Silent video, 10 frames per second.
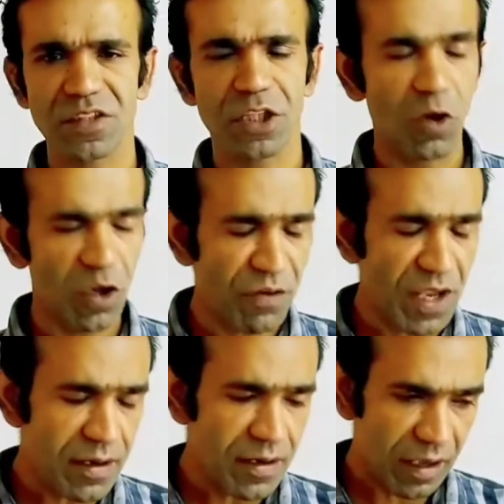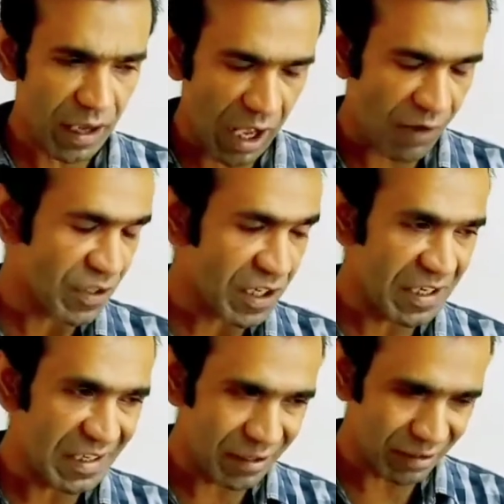Now Griffin,
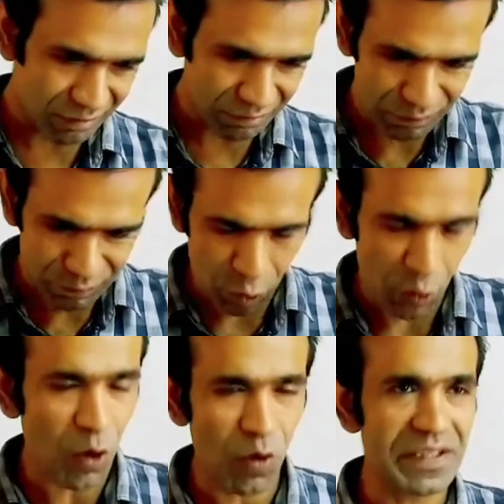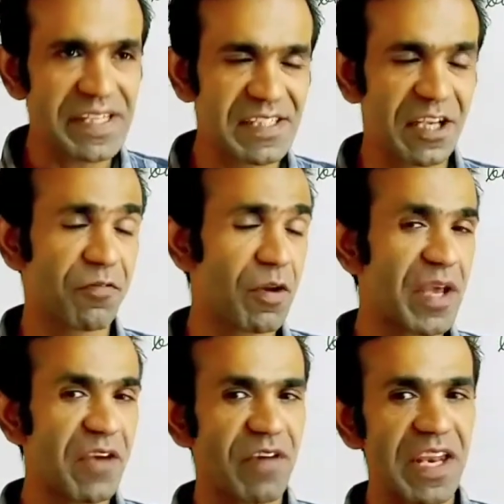after knowing all this, Griffin
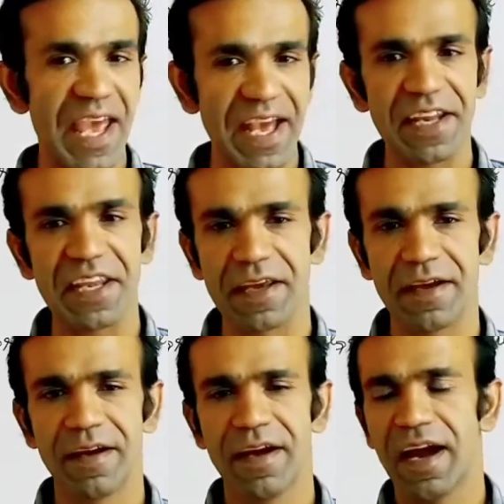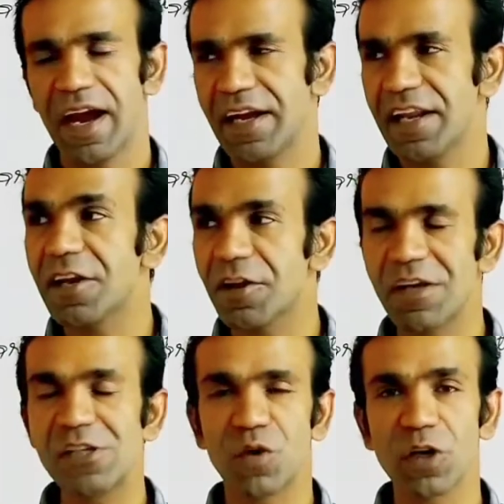became very angry, and in
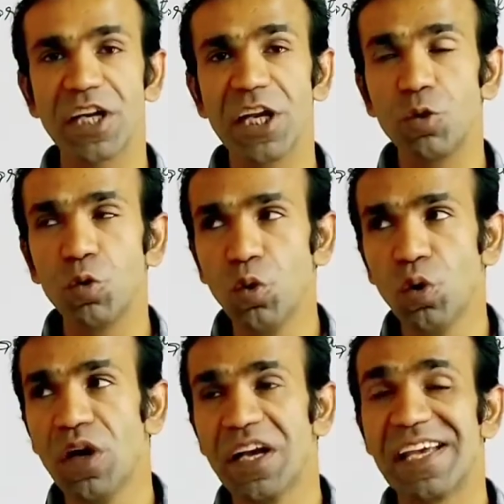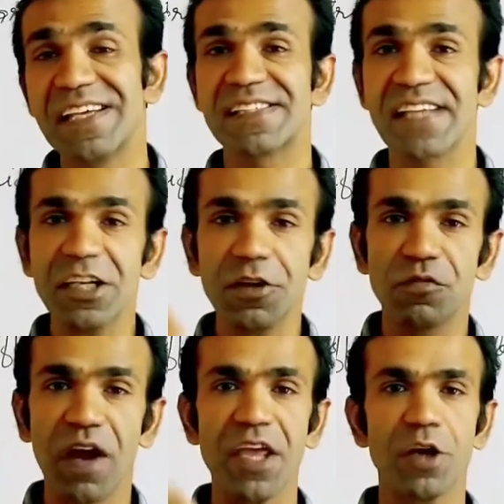revenge what did he do? He set
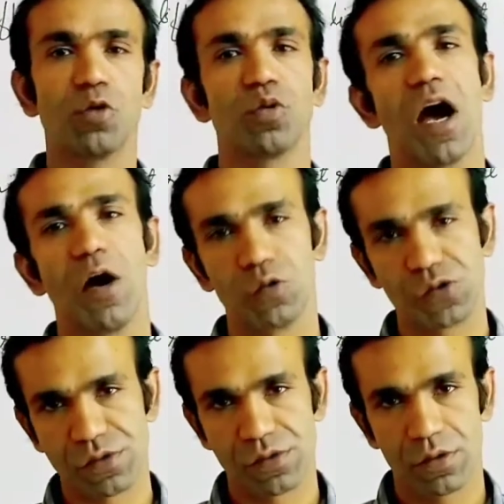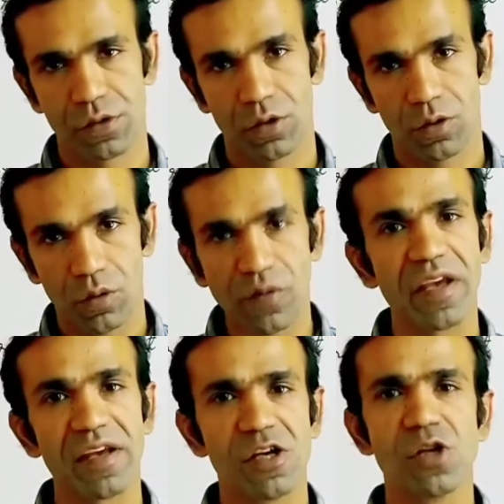fire to the house.
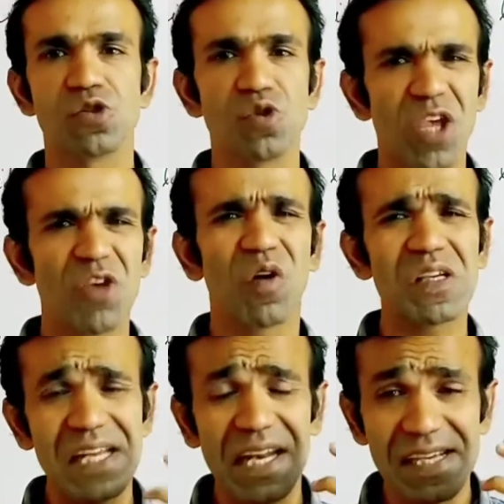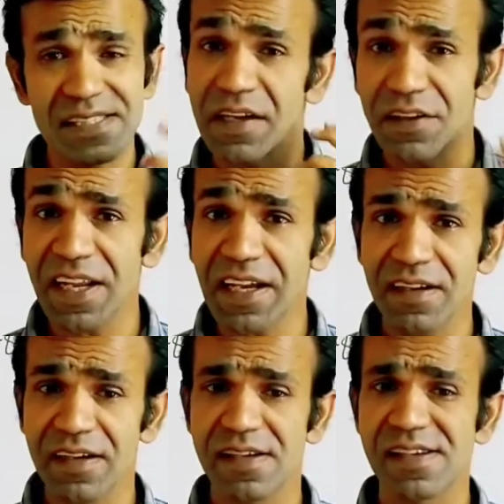Okay, so he was an eccentric
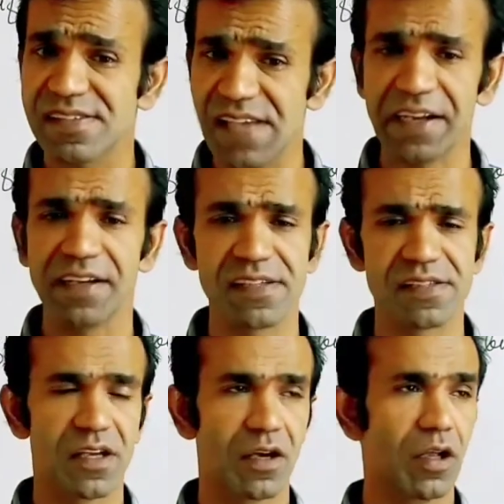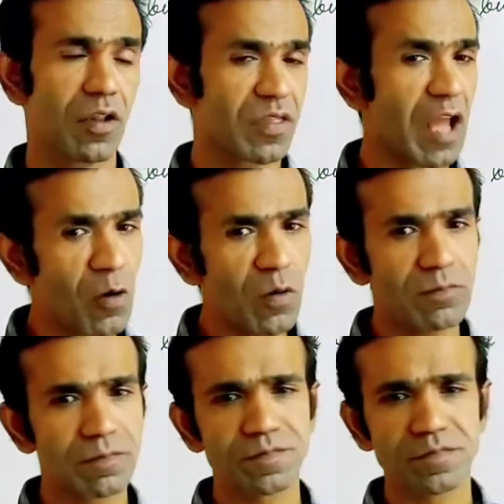scientist.
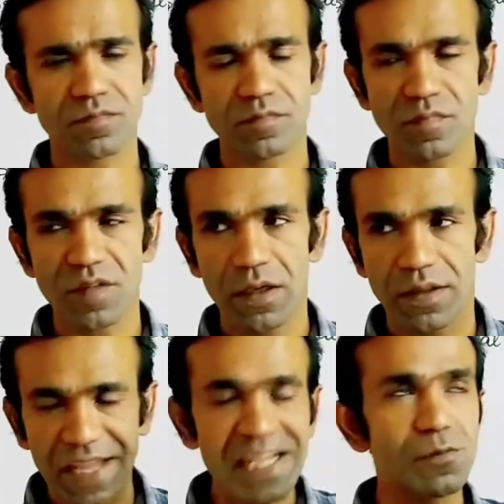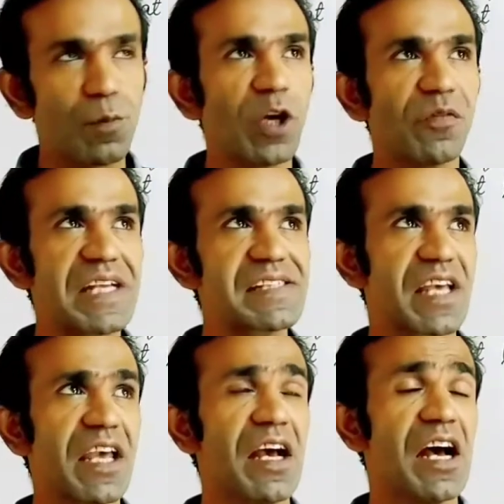Now next point we can
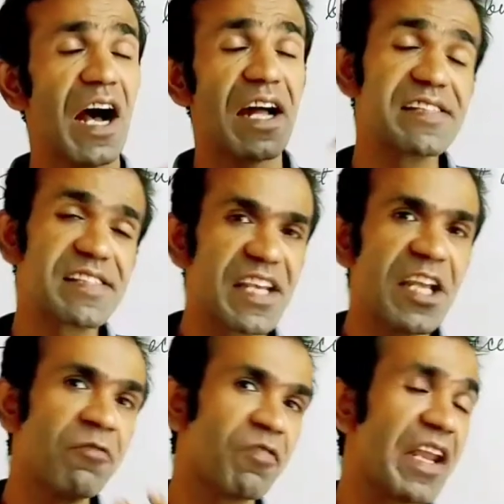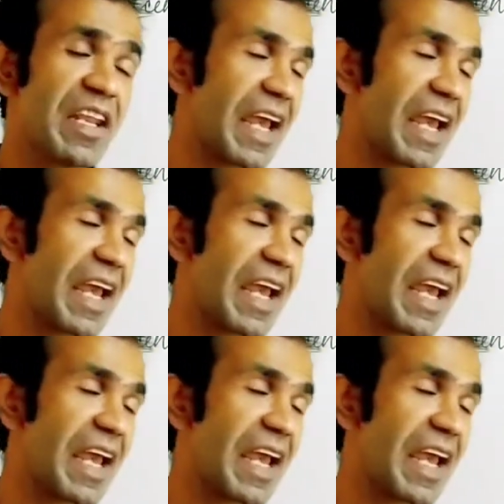say unseen when